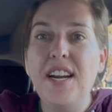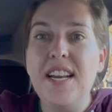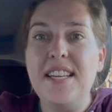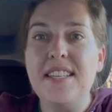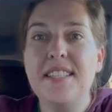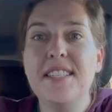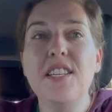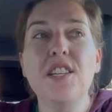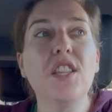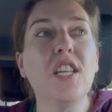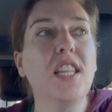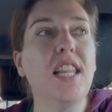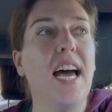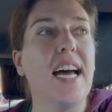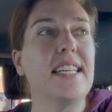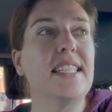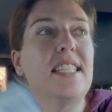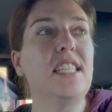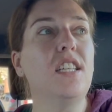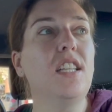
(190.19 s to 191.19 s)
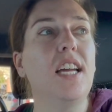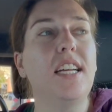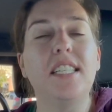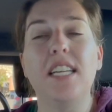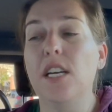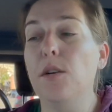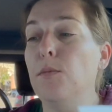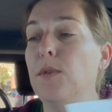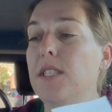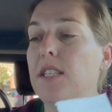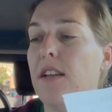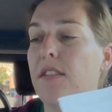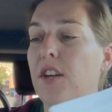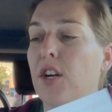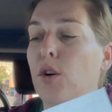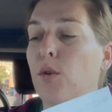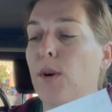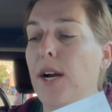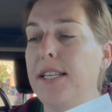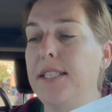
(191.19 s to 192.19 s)
So the last deal I did was on the
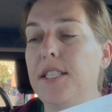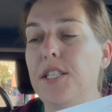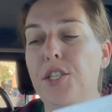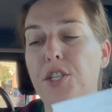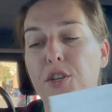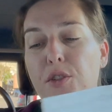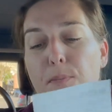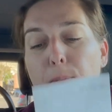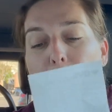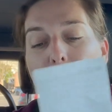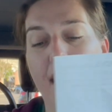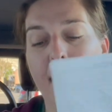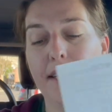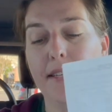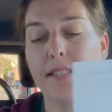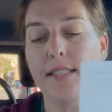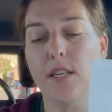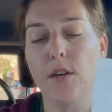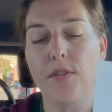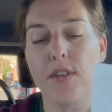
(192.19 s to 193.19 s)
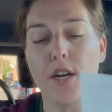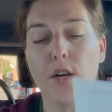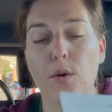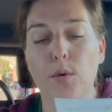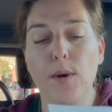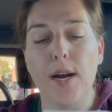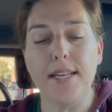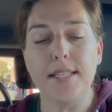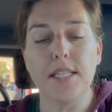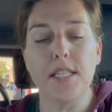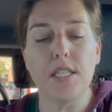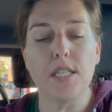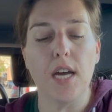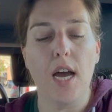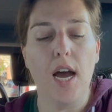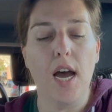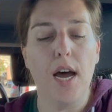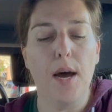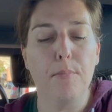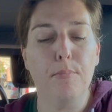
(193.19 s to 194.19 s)
Crest toothpaste. So the Crest
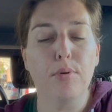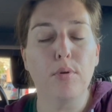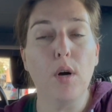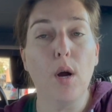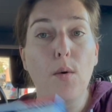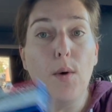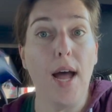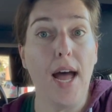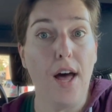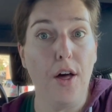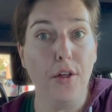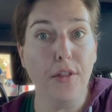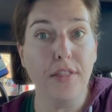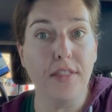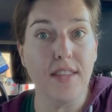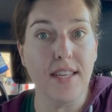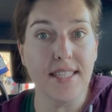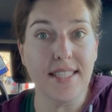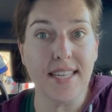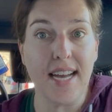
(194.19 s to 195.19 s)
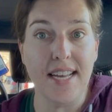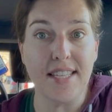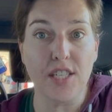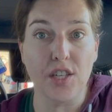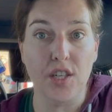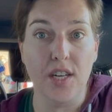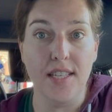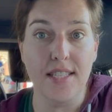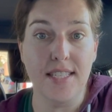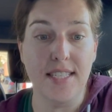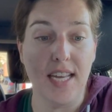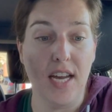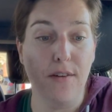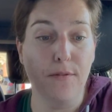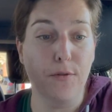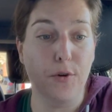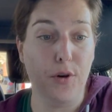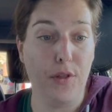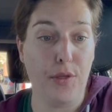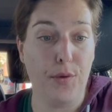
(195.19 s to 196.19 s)
uh, Pro Health, these guys are on sale
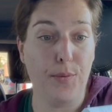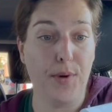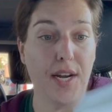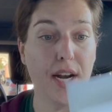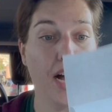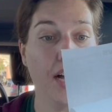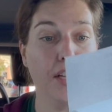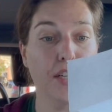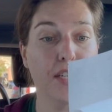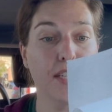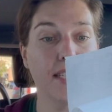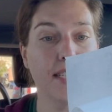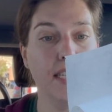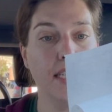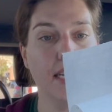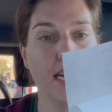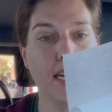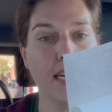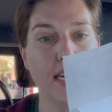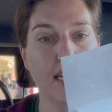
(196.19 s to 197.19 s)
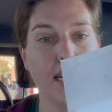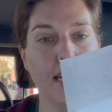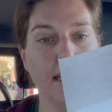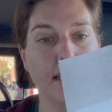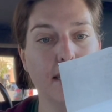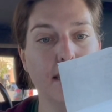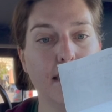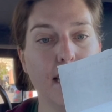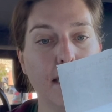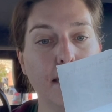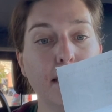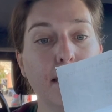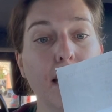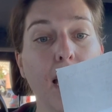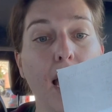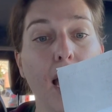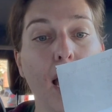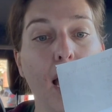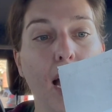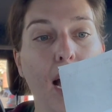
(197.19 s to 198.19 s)
for $3.99.
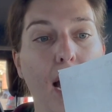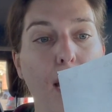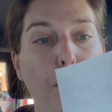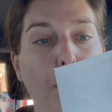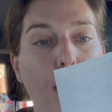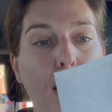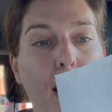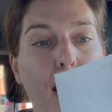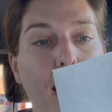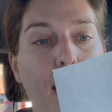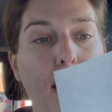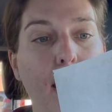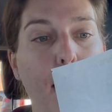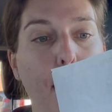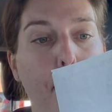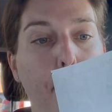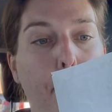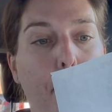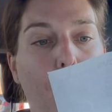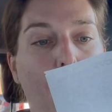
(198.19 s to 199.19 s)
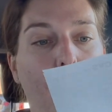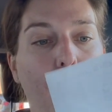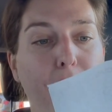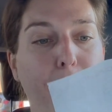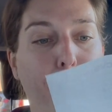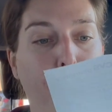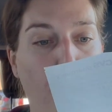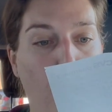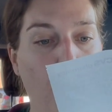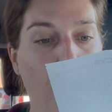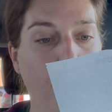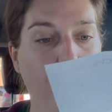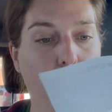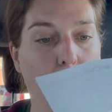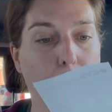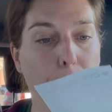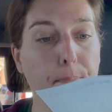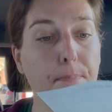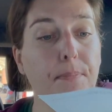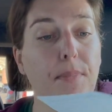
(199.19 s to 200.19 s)
I went ahead and bought four of
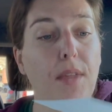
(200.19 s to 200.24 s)
them.